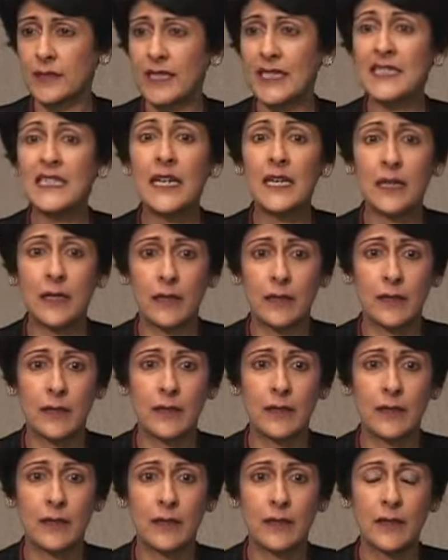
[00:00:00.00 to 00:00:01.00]
a day.
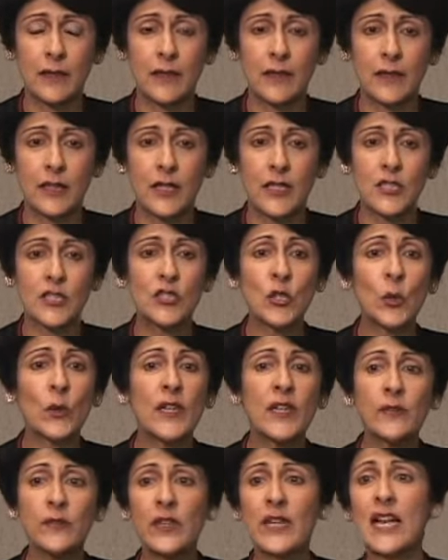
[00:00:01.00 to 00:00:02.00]
So
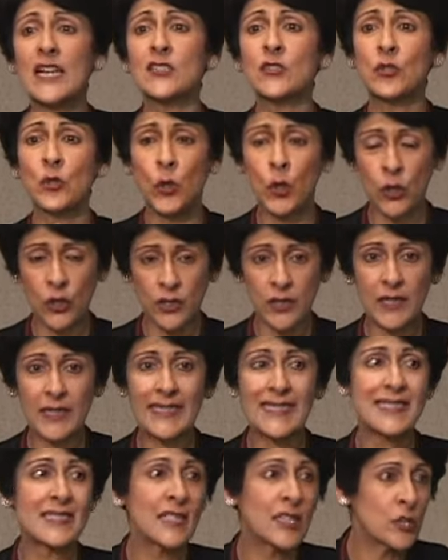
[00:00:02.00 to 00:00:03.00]
even as you're
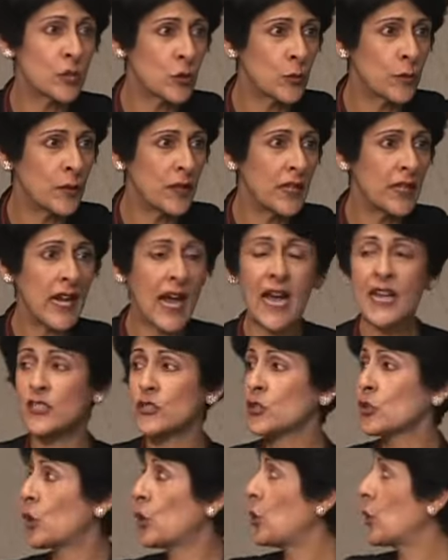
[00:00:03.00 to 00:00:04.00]
listening to me,
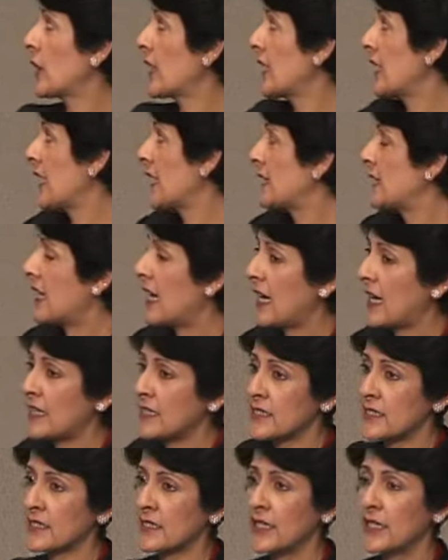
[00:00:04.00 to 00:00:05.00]
as you're looking at
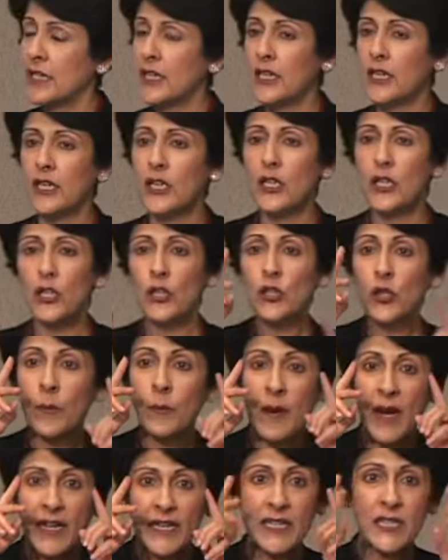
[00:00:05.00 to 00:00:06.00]
that, your
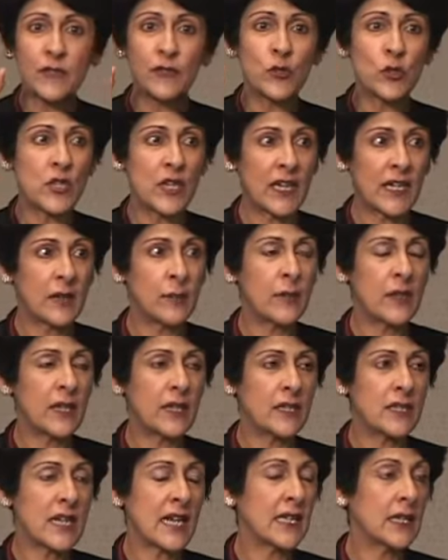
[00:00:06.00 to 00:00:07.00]
mind, if you take a
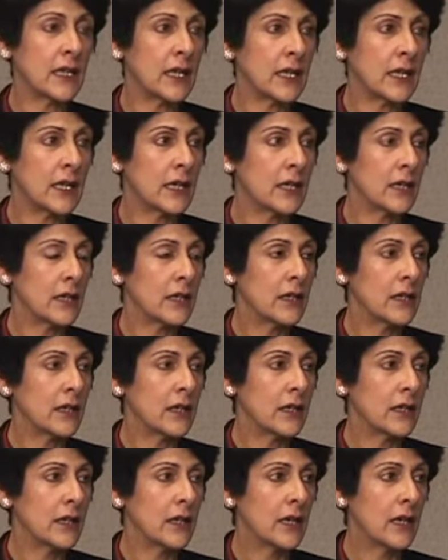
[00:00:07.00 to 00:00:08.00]
minute and think,
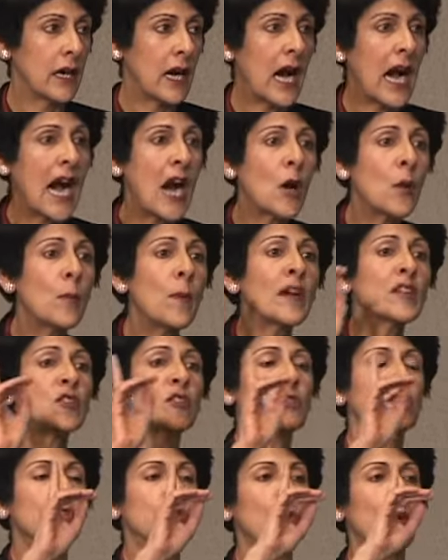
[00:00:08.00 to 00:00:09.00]
how much
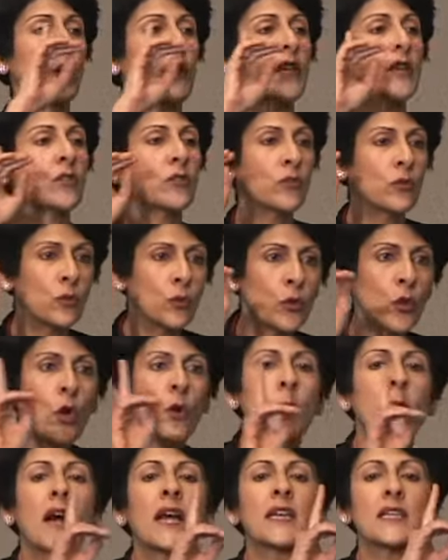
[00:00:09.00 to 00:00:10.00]
is going through your
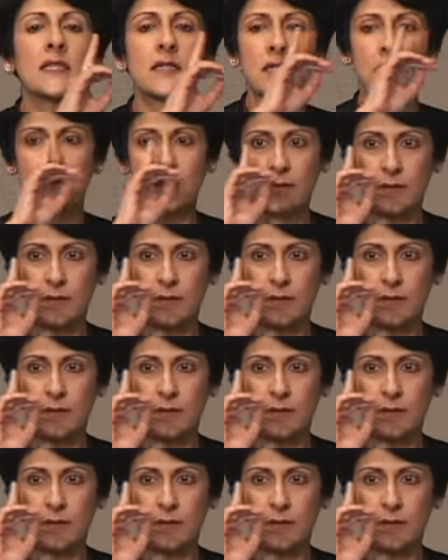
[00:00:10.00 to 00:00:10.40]
mind,